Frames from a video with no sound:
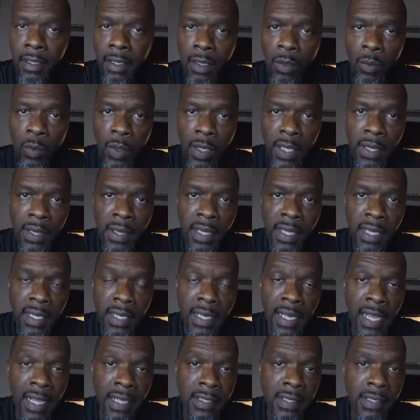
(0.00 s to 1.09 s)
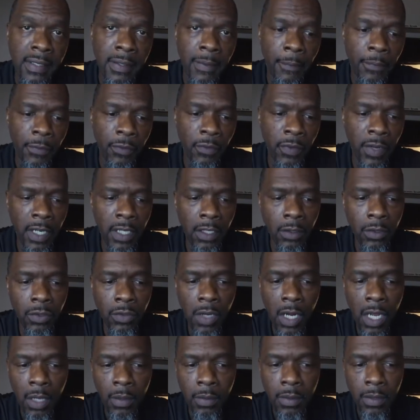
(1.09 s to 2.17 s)
when the next video
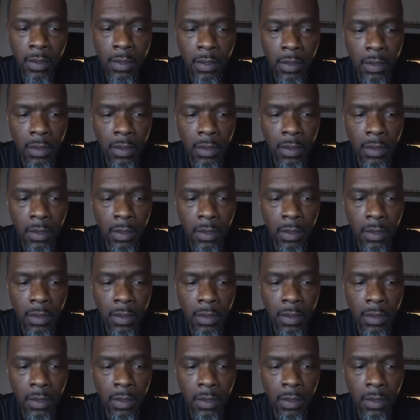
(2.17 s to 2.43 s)
drops.